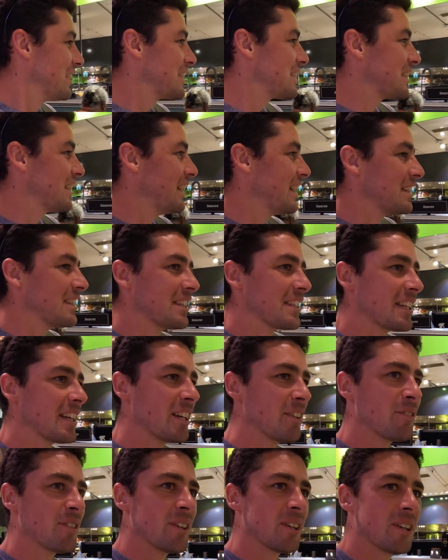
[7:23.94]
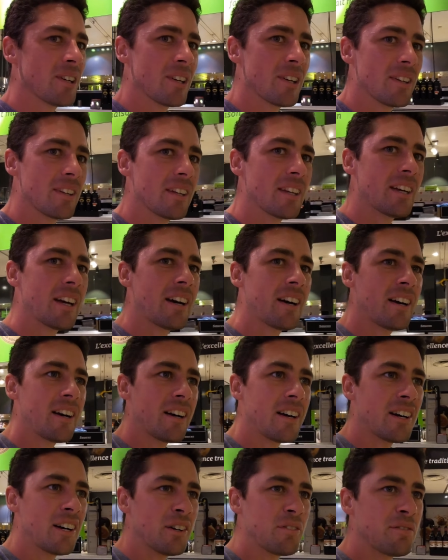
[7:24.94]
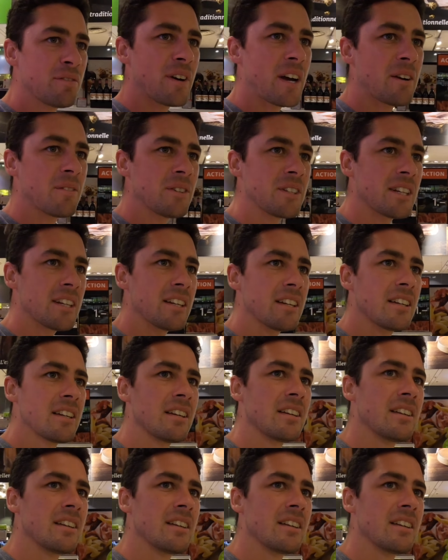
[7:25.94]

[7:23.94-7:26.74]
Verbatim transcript: So let's have a... aha, found it.